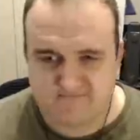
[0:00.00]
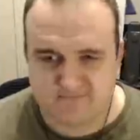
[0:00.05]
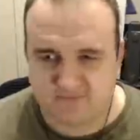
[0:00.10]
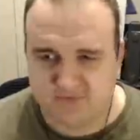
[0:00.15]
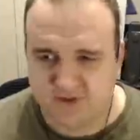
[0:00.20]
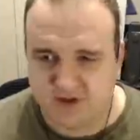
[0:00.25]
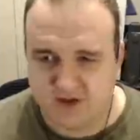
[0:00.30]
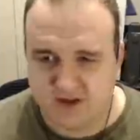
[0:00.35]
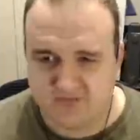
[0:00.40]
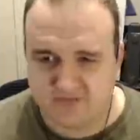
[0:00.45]

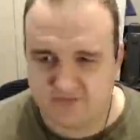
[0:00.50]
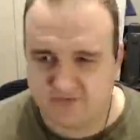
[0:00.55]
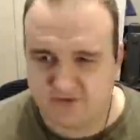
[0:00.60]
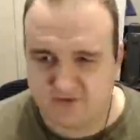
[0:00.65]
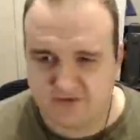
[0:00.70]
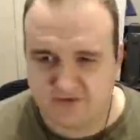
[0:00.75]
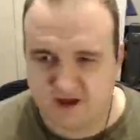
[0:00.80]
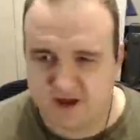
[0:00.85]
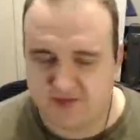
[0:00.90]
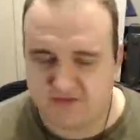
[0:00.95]

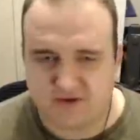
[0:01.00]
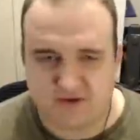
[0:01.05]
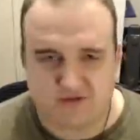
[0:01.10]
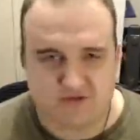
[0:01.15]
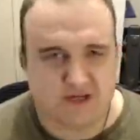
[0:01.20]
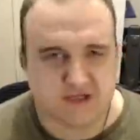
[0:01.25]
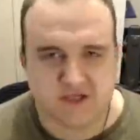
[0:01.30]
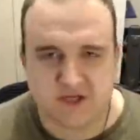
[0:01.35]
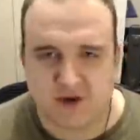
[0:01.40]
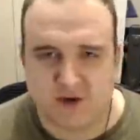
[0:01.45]
there
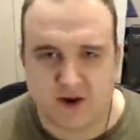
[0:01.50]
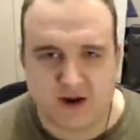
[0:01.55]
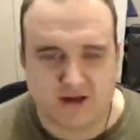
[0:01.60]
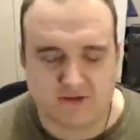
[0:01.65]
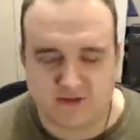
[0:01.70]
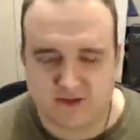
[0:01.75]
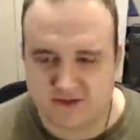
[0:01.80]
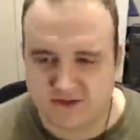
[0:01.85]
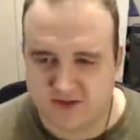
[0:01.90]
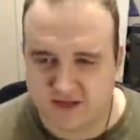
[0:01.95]
is no
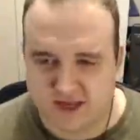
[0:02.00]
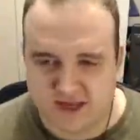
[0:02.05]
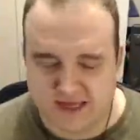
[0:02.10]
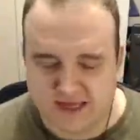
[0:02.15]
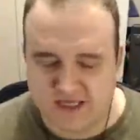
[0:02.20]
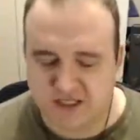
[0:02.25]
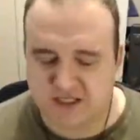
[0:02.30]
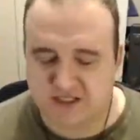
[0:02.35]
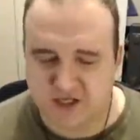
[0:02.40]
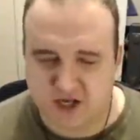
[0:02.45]

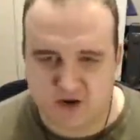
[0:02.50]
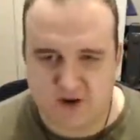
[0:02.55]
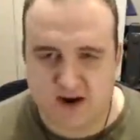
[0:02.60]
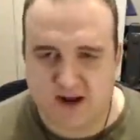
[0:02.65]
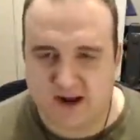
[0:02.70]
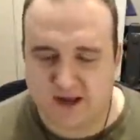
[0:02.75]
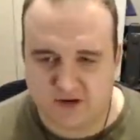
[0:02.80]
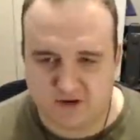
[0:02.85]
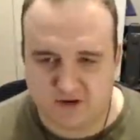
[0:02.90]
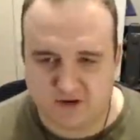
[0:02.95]

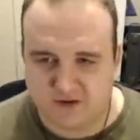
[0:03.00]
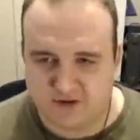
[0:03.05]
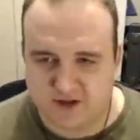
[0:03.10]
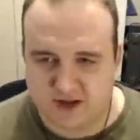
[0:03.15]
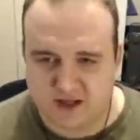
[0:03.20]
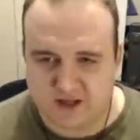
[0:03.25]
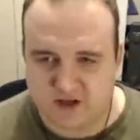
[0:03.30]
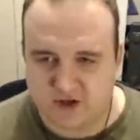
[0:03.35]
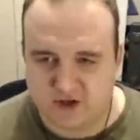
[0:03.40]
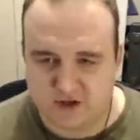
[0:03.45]
angle
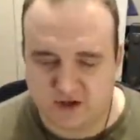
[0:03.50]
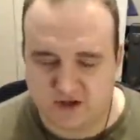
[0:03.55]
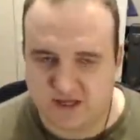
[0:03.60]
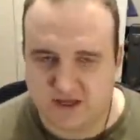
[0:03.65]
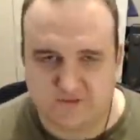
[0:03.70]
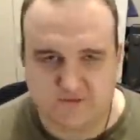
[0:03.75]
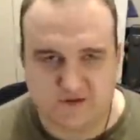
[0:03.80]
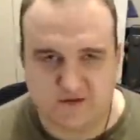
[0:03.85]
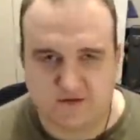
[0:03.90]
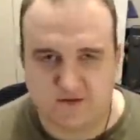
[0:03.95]
that could
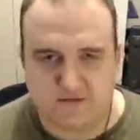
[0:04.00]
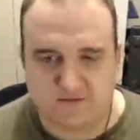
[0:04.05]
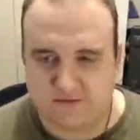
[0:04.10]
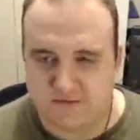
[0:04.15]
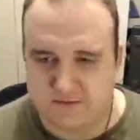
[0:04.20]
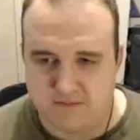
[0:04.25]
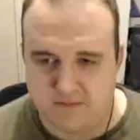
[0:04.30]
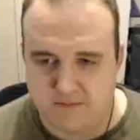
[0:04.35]
even